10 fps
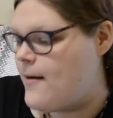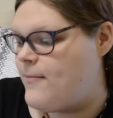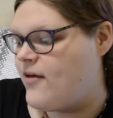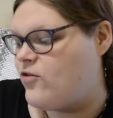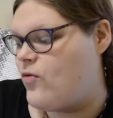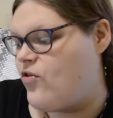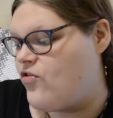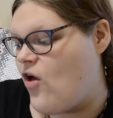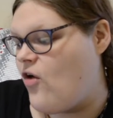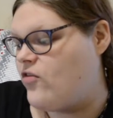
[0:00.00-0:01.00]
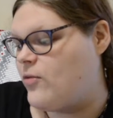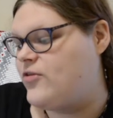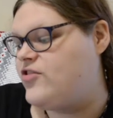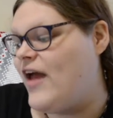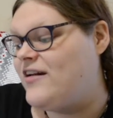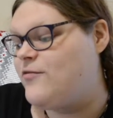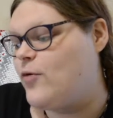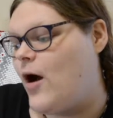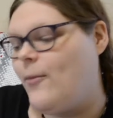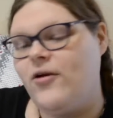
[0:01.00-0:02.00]
Mixed with salt, the protective
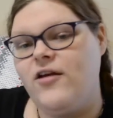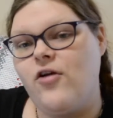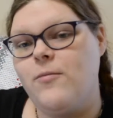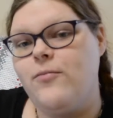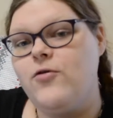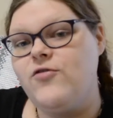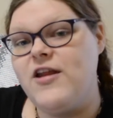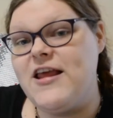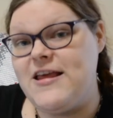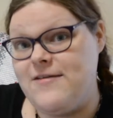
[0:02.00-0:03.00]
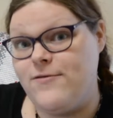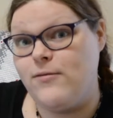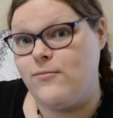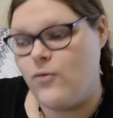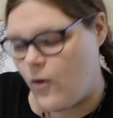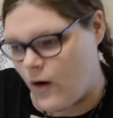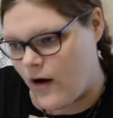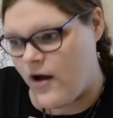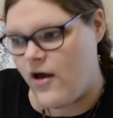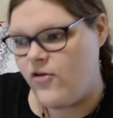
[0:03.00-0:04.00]
properties are boosted even more.